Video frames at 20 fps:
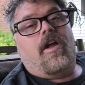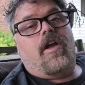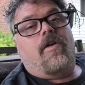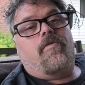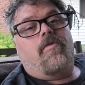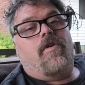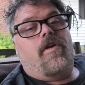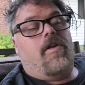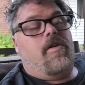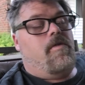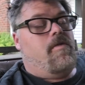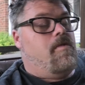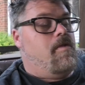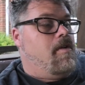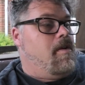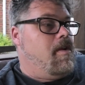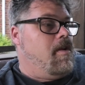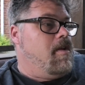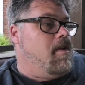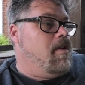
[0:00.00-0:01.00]
I want
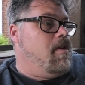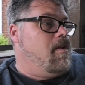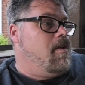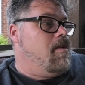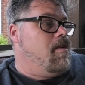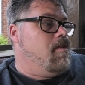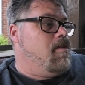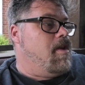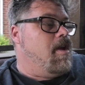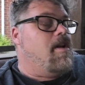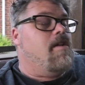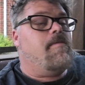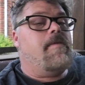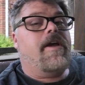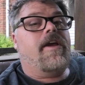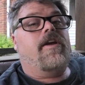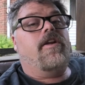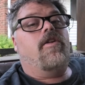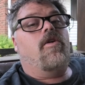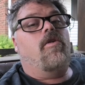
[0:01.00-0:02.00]
to send out
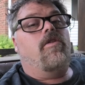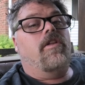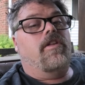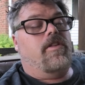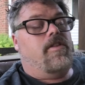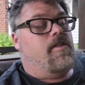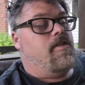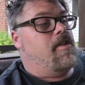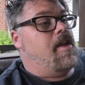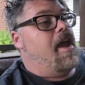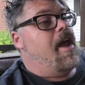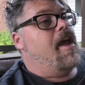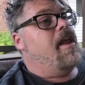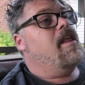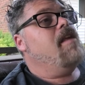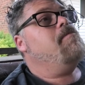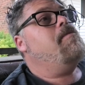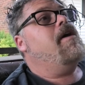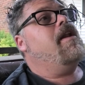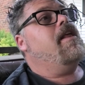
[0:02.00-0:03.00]
my condolences to
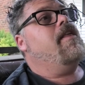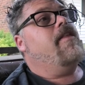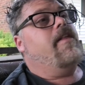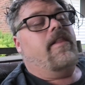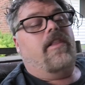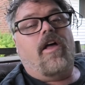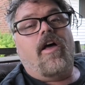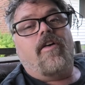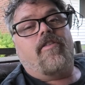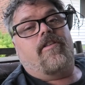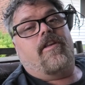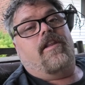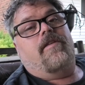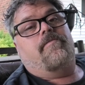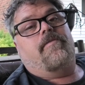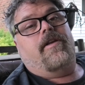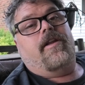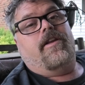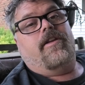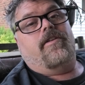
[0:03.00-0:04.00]
anybody that lost
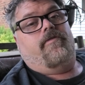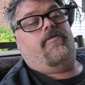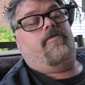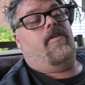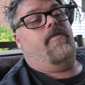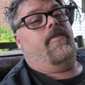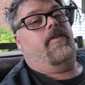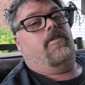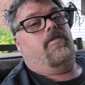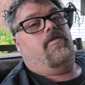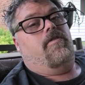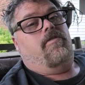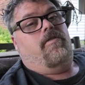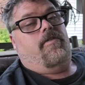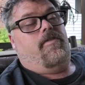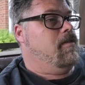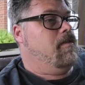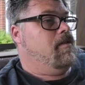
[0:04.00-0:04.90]
anybody from the Coronas.